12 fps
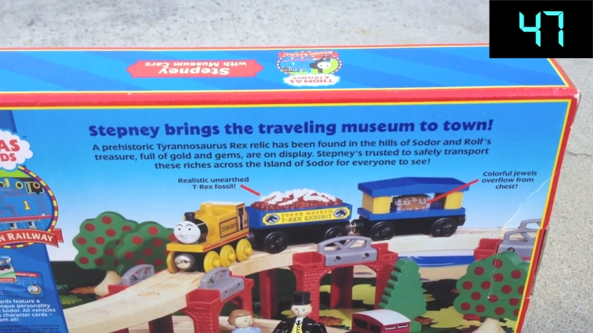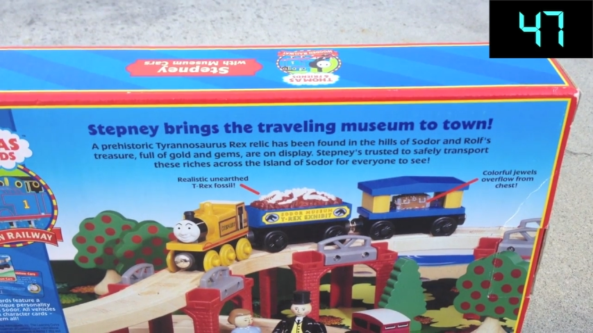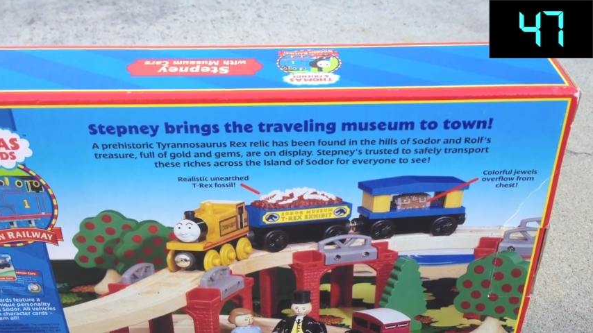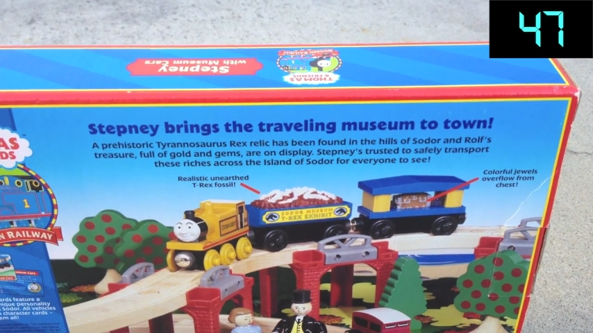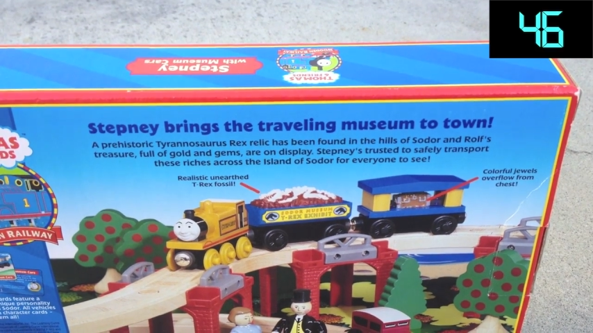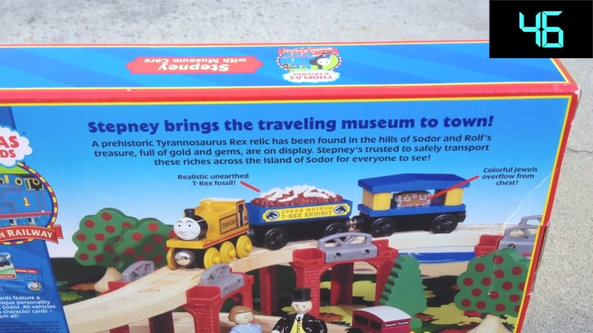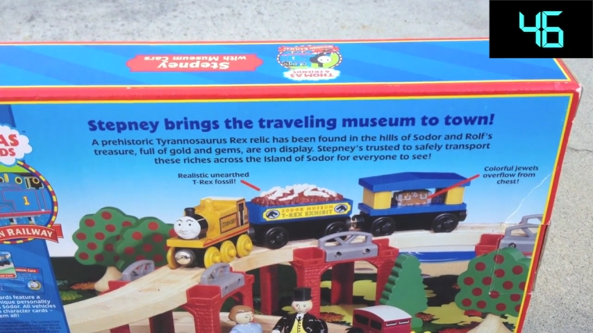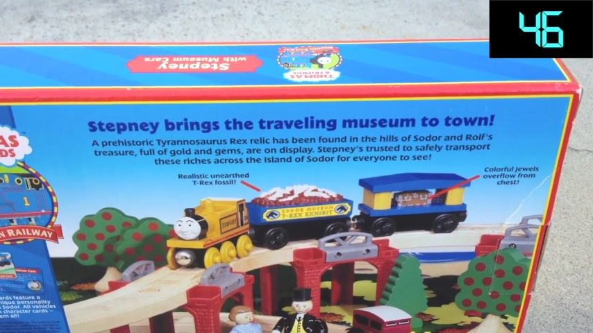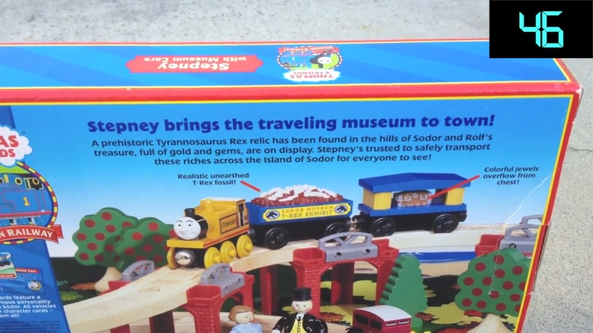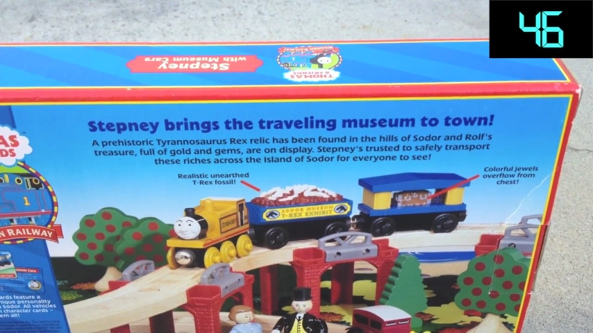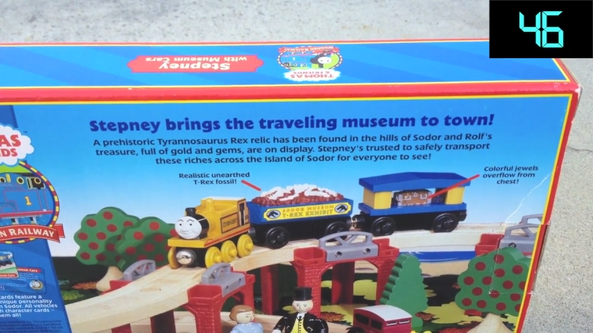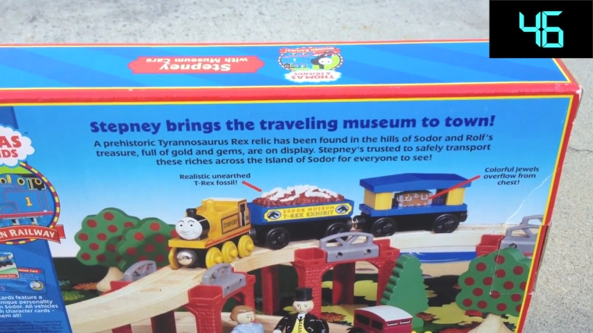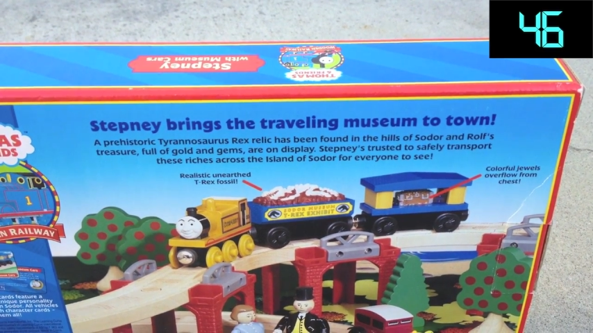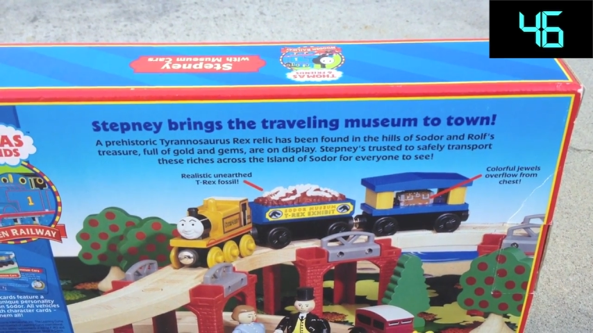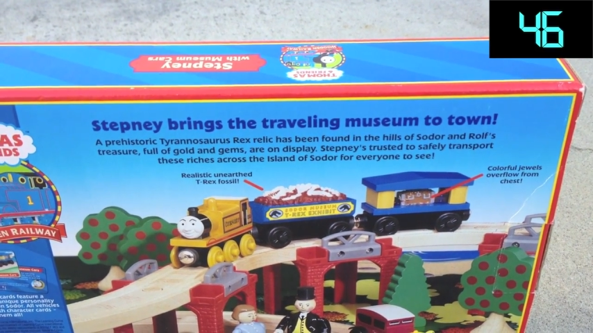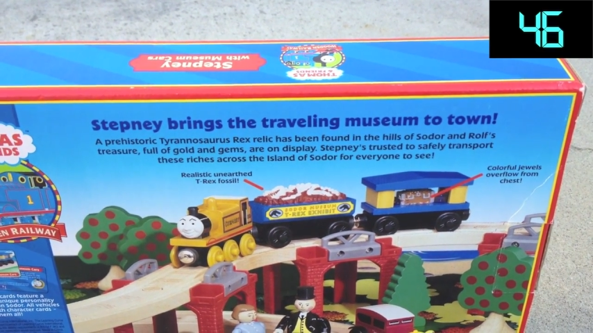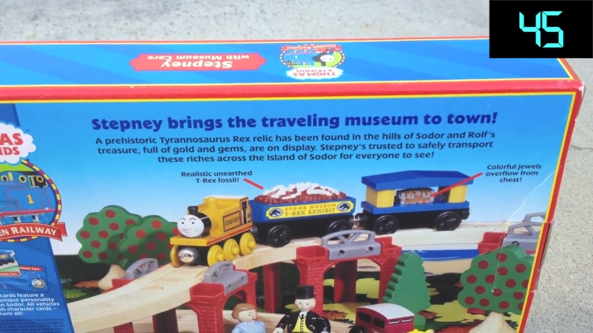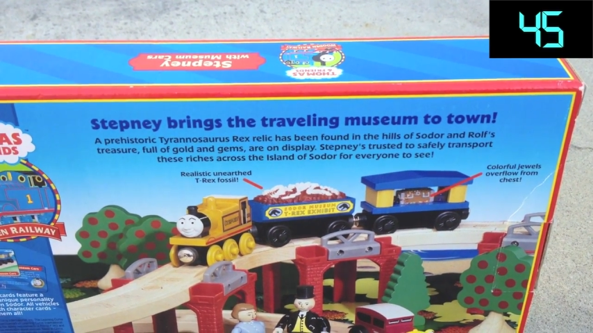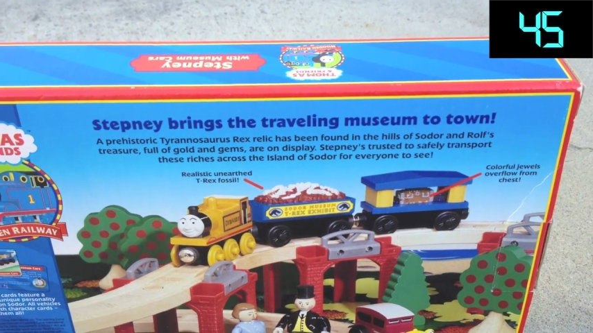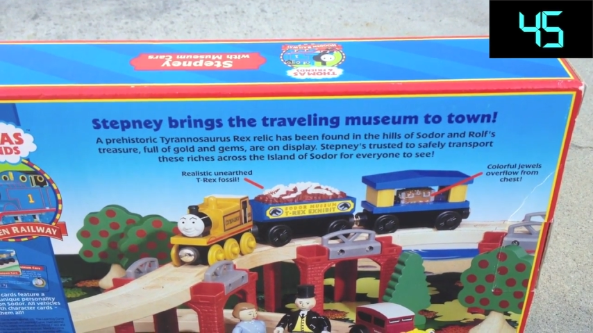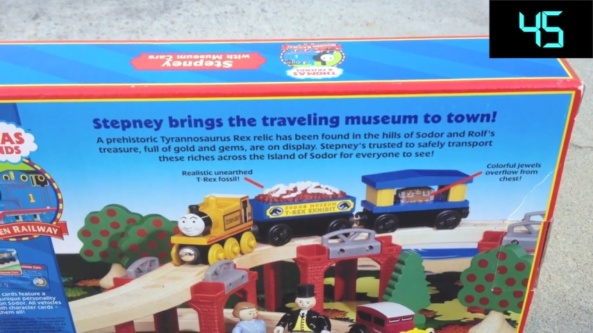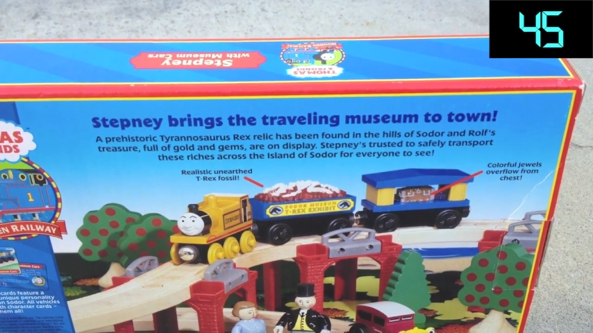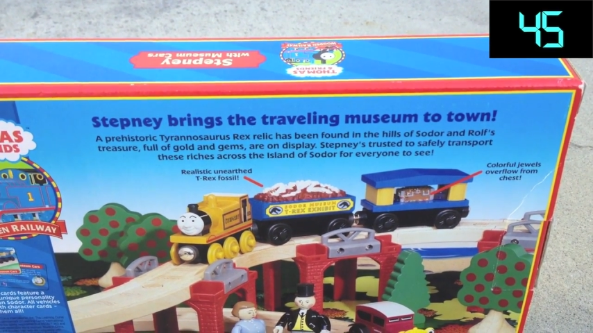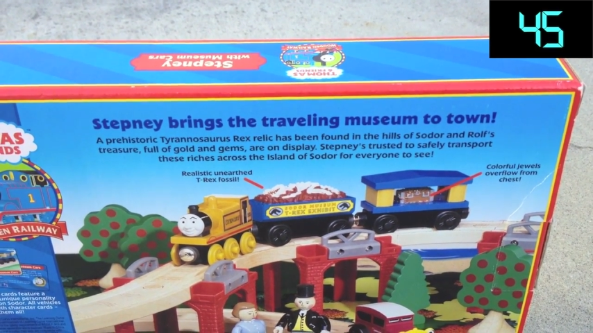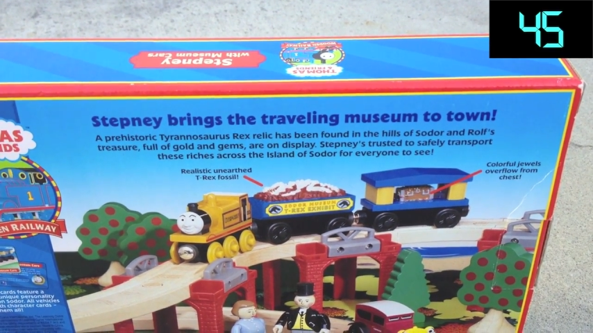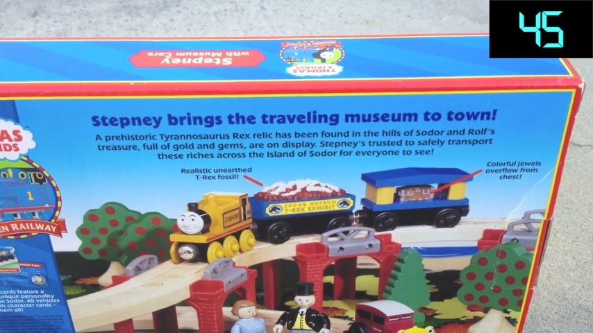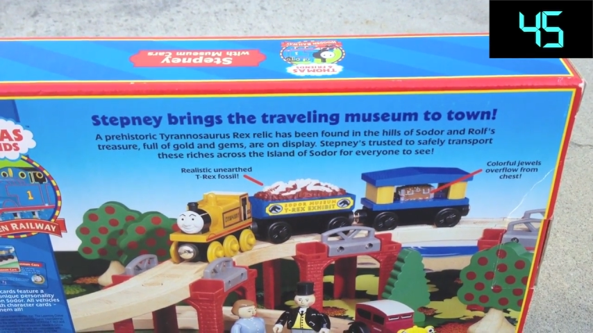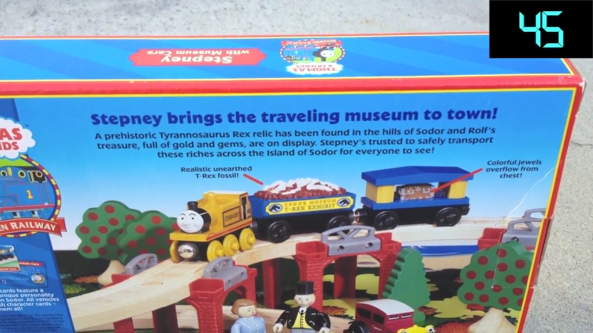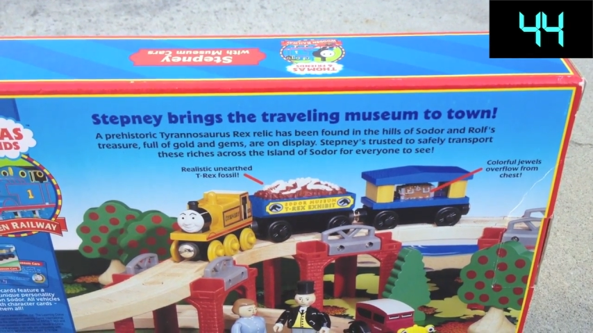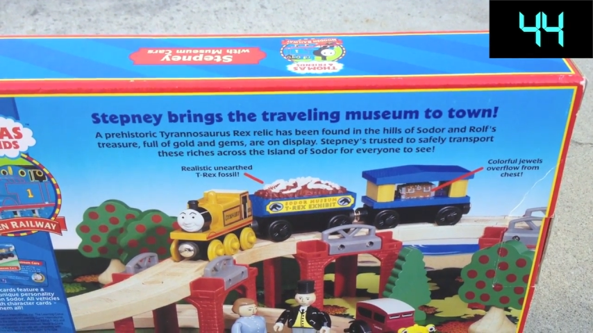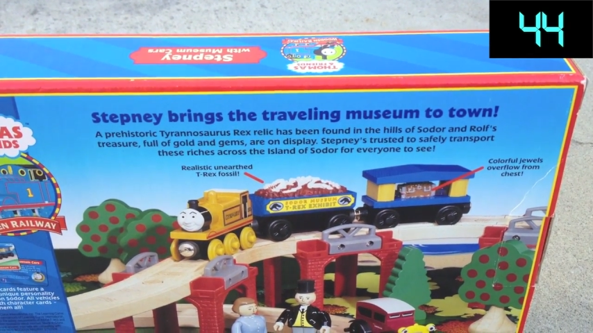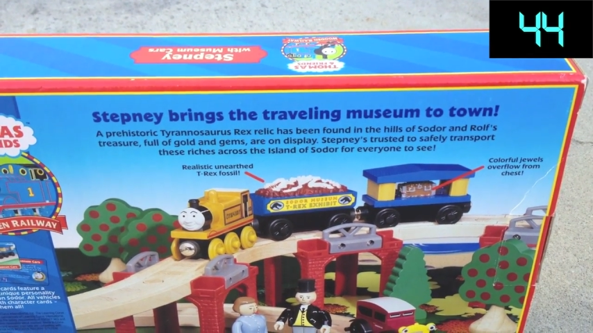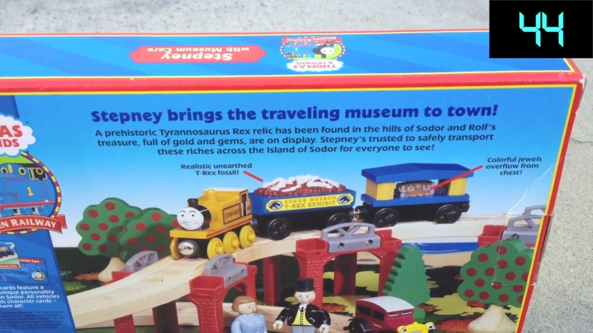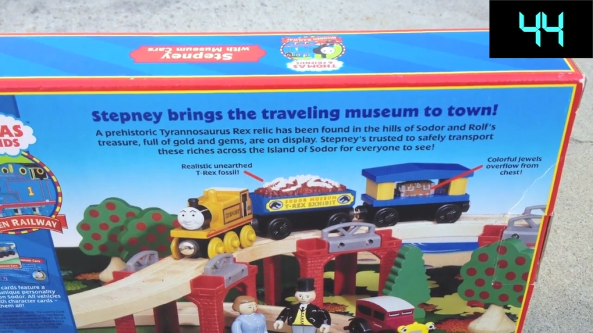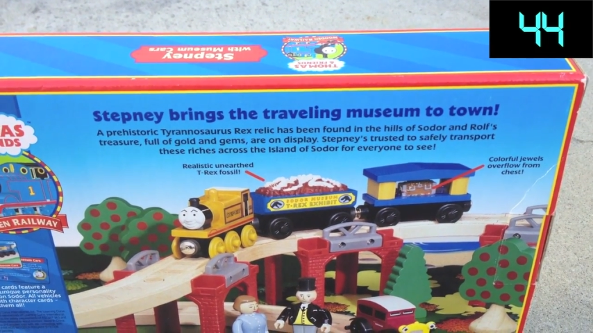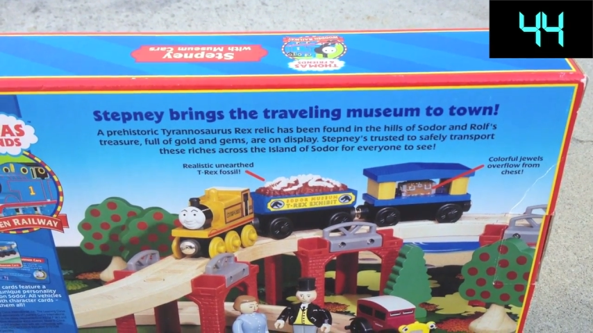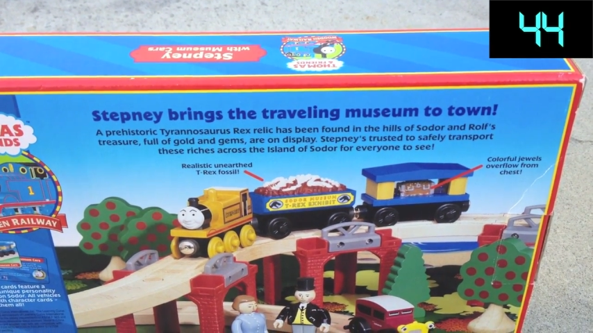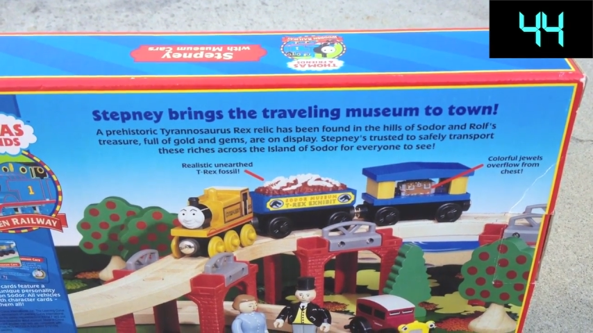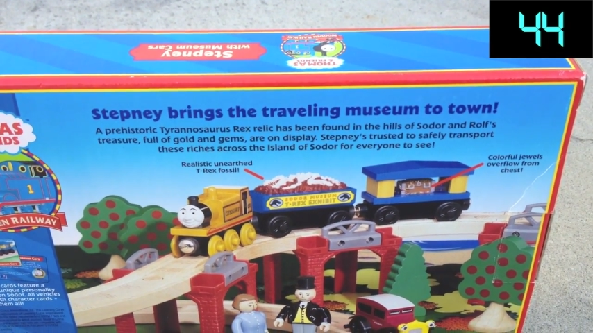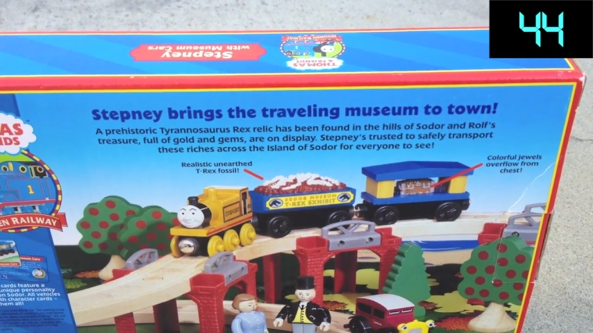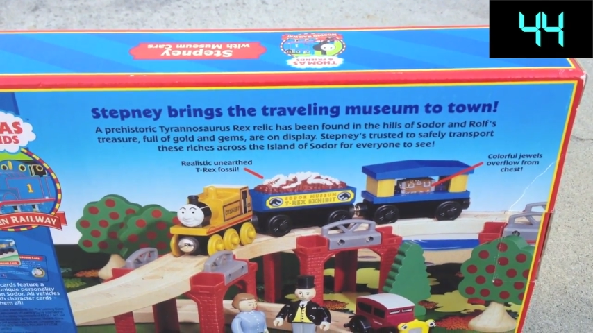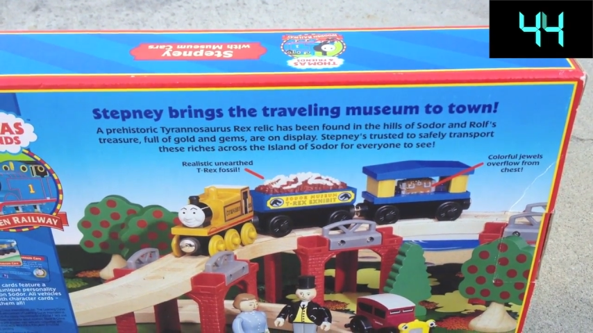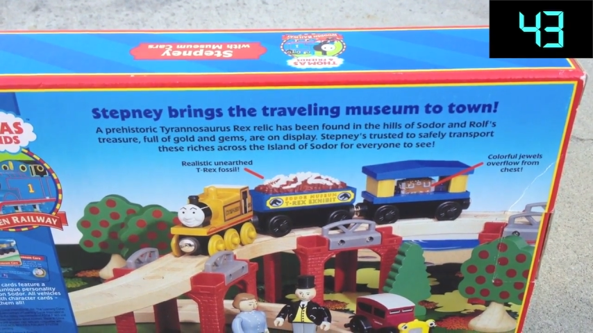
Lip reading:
[unreadable: no face in view]